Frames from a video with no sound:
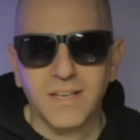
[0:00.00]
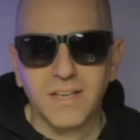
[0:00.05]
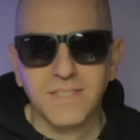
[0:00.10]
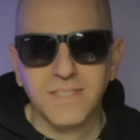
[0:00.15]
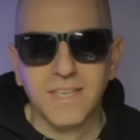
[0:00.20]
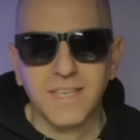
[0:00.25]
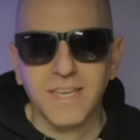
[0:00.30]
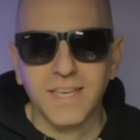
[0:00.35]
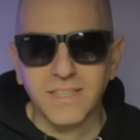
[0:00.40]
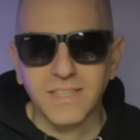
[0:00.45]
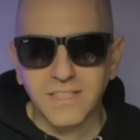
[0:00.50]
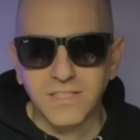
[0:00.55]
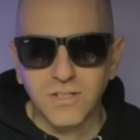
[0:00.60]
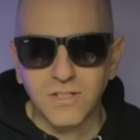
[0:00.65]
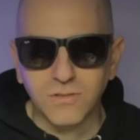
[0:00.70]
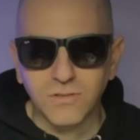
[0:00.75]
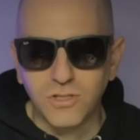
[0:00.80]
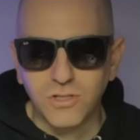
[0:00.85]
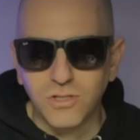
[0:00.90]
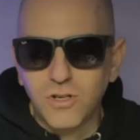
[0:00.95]
singing the
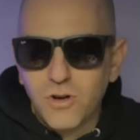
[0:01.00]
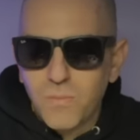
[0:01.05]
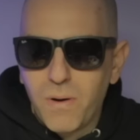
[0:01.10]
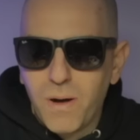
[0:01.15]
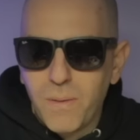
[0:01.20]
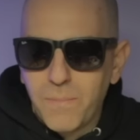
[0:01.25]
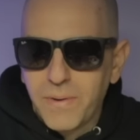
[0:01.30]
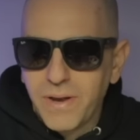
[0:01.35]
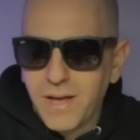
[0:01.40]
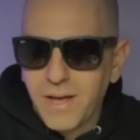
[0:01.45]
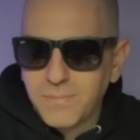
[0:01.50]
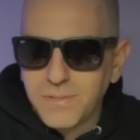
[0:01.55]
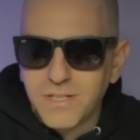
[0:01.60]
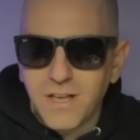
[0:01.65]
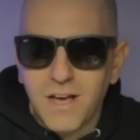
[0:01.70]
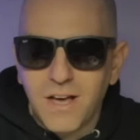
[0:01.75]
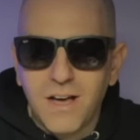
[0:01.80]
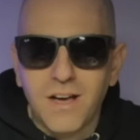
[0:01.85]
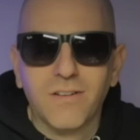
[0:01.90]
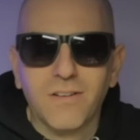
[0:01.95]
Don't You Know Pump It Up
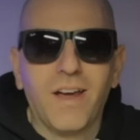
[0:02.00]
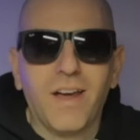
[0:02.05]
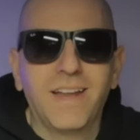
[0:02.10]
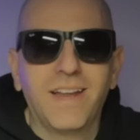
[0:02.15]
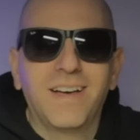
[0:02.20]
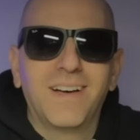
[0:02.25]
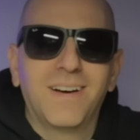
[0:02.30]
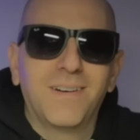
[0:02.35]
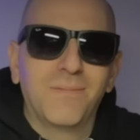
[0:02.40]
song, right?